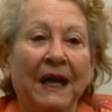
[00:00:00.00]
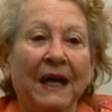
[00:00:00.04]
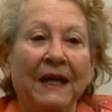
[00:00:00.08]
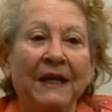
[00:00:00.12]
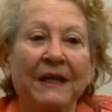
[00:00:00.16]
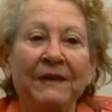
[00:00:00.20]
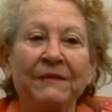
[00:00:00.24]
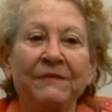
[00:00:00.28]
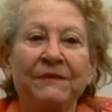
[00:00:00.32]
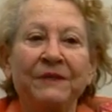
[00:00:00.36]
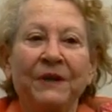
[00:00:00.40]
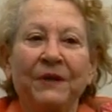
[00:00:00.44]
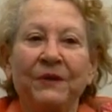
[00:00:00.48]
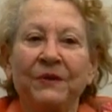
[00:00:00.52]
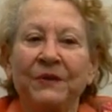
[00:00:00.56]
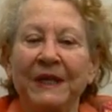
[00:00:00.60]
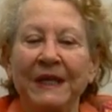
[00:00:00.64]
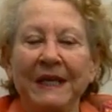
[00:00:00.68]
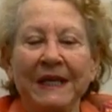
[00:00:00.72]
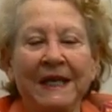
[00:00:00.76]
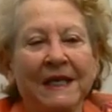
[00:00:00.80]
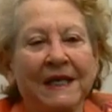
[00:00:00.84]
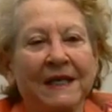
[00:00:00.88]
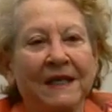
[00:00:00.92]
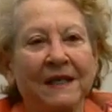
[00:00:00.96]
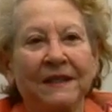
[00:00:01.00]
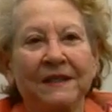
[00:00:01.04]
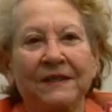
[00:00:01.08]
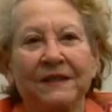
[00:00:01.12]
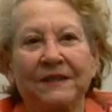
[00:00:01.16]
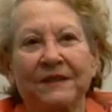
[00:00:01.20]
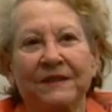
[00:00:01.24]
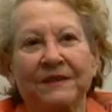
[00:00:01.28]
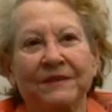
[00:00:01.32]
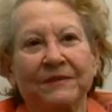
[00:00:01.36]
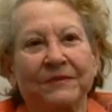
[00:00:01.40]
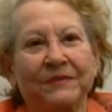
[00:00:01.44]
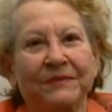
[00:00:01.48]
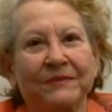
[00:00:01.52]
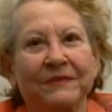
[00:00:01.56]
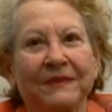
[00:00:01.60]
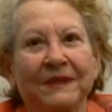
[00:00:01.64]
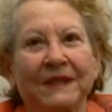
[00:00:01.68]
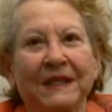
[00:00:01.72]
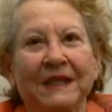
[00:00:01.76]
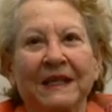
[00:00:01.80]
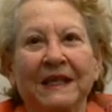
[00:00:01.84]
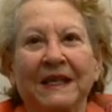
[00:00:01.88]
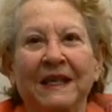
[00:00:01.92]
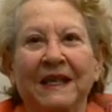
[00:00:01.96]
I lived on eggs.
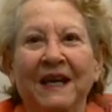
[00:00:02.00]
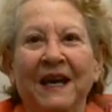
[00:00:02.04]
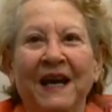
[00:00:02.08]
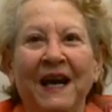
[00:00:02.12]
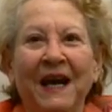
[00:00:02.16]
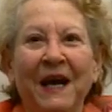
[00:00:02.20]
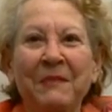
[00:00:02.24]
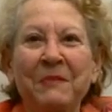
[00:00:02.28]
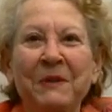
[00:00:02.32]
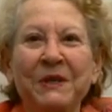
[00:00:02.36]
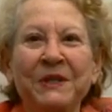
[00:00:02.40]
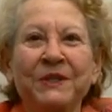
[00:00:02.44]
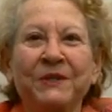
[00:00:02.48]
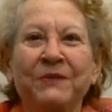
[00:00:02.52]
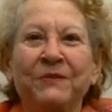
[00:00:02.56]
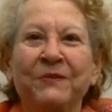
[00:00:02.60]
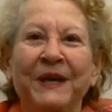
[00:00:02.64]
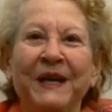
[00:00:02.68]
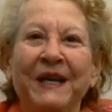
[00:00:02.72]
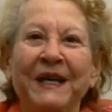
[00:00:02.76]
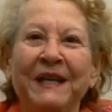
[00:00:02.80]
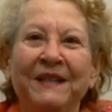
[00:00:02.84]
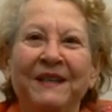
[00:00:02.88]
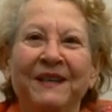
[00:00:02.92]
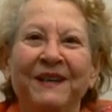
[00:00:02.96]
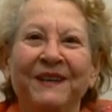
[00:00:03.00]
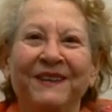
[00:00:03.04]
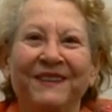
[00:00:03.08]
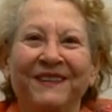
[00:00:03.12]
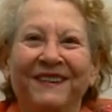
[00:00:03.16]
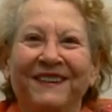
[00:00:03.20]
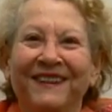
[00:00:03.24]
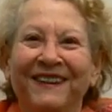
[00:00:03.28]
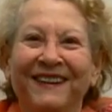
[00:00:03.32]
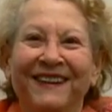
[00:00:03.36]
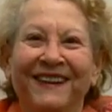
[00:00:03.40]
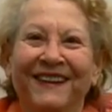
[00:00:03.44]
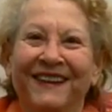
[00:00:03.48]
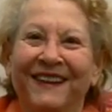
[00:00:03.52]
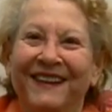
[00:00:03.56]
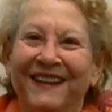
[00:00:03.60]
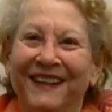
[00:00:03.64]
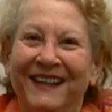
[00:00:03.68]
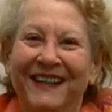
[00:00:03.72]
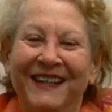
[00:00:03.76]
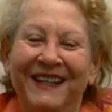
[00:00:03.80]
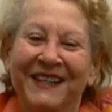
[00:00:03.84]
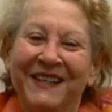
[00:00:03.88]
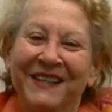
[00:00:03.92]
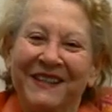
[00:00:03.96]
Mm-hmm. I must have had
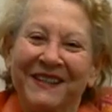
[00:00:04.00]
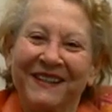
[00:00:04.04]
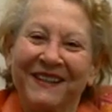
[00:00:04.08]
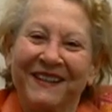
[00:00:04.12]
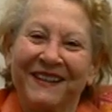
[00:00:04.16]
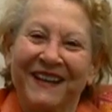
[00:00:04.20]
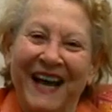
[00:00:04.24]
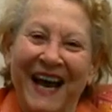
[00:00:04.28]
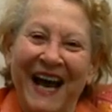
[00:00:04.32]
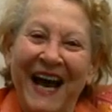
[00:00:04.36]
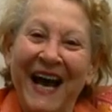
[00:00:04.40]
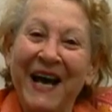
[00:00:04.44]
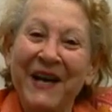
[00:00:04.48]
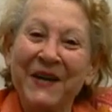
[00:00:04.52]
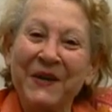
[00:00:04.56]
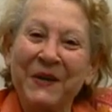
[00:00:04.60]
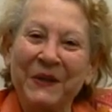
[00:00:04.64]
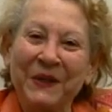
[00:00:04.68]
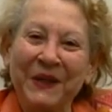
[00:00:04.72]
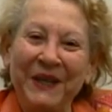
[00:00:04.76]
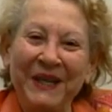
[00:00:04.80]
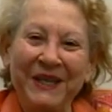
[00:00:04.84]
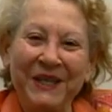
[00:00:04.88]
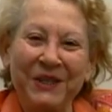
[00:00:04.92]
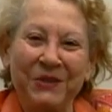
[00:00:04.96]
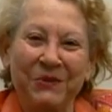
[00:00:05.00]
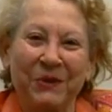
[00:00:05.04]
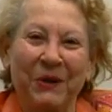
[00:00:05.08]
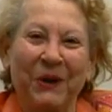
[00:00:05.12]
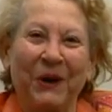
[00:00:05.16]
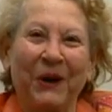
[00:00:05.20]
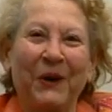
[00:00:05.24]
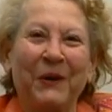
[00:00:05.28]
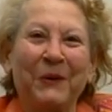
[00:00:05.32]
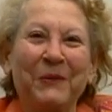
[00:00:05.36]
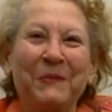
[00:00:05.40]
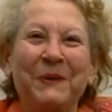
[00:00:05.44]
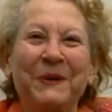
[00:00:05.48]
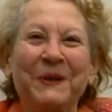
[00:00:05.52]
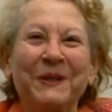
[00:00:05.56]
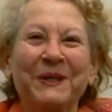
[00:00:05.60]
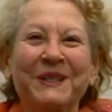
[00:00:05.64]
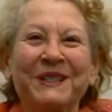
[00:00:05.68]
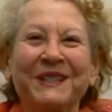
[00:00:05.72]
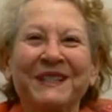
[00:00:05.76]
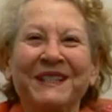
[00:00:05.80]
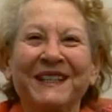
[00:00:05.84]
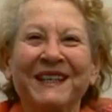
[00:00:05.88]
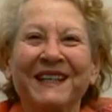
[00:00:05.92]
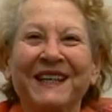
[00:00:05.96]
high cholesterol
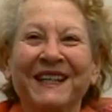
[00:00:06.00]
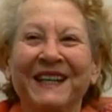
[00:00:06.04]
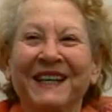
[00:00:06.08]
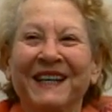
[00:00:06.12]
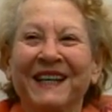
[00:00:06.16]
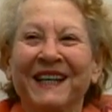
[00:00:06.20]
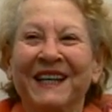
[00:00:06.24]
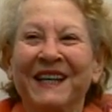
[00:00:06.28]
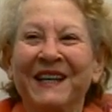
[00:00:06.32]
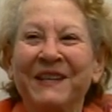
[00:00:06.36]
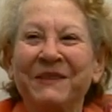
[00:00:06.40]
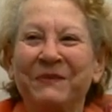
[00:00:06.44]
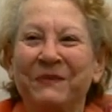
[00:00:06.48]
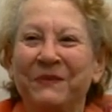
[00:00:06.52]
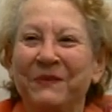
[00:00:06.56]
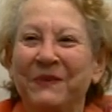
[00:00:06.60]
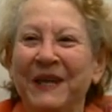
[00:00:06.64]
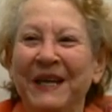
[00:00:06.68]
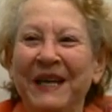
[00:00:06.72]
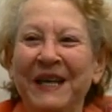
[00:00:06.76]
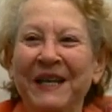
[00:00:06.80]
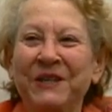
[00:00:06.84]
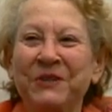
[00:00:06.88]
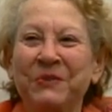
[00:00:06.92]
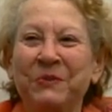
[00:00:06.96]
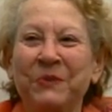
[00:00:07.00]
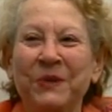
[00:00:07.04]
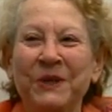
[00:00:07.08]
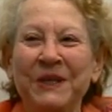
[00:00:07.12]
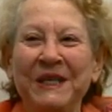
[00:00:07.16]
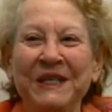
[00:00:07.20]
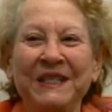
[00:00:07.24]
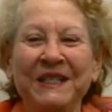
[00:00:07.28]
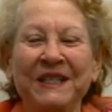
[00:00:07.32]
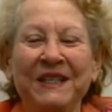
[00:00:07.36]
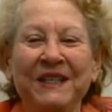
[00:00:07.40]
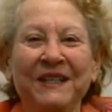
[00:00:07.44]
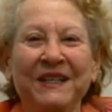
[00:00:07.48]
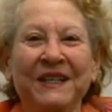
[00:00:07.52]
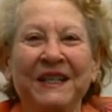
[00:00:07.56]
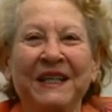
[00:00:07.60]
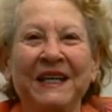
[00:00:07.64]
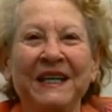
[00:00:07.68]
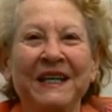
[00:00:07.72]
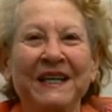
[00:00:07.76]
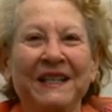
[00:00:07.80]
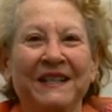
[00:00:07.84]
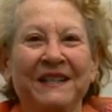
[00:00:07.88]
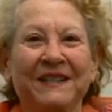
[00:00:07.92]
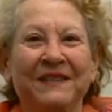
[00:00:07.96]
because eggs were easy to
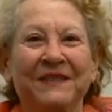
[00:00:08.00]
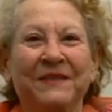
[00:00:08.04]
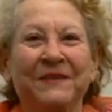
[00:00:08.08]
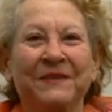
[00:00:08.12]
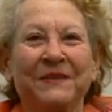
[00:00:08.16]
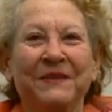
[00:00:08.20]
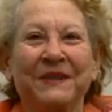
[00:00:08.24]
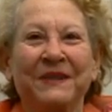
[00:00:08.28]
get.